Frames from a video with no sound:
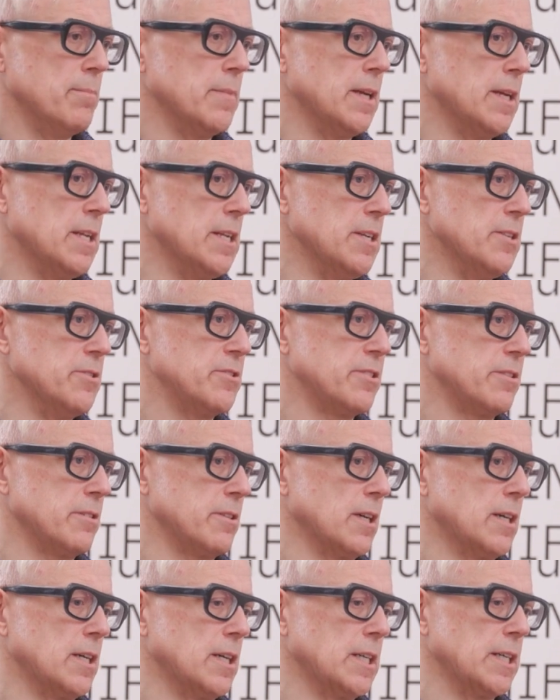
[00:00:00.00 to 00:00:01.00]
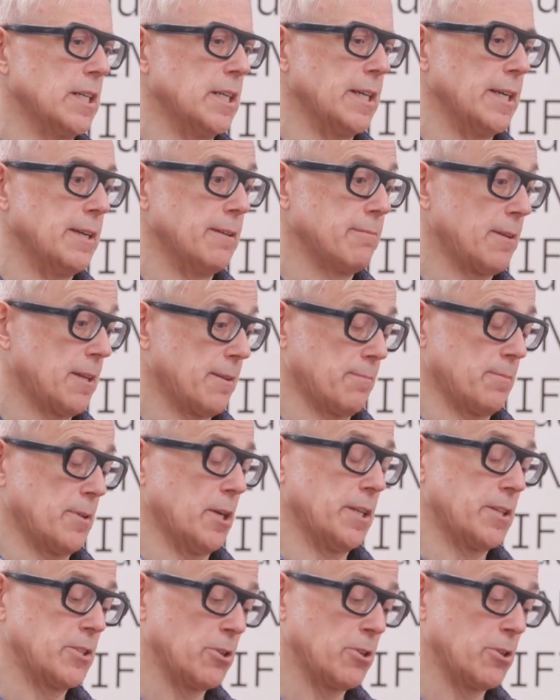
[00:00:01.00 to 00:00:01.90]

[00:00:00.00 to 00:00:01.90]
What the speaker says: It is a